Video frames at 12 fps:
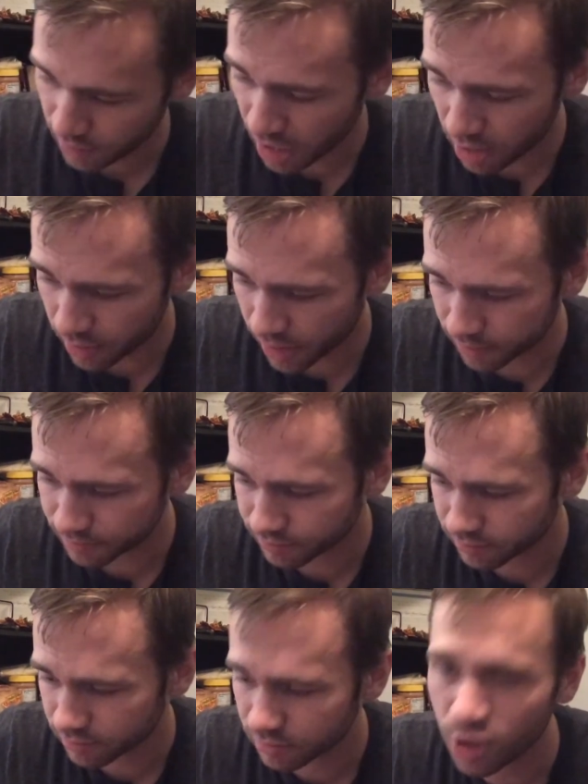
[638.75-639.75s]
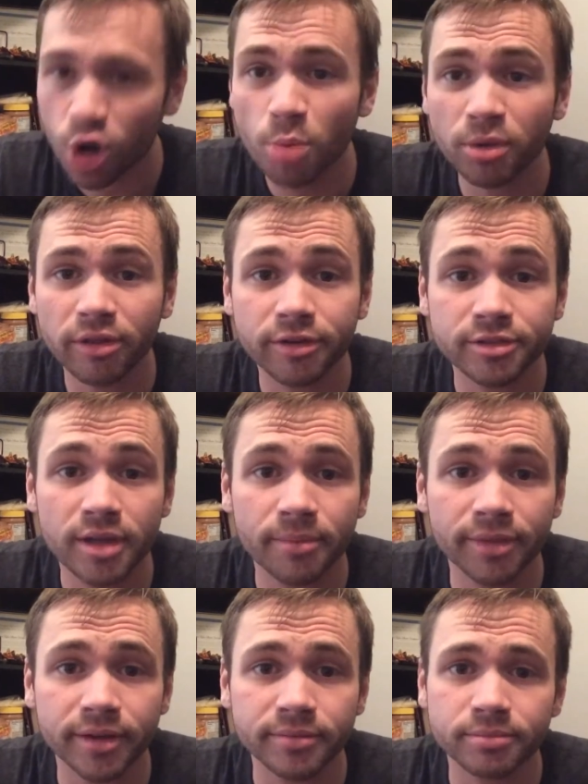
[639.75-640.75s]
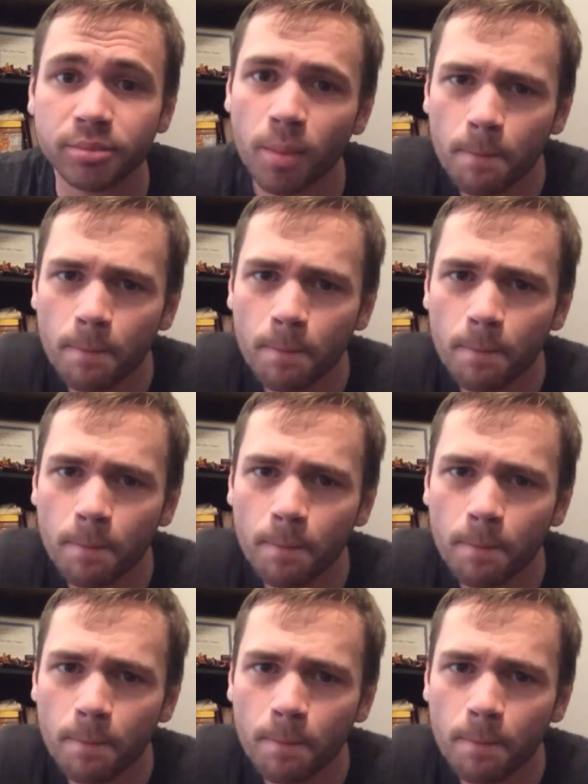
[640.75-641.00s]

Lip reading: Anyway, hope you learned something.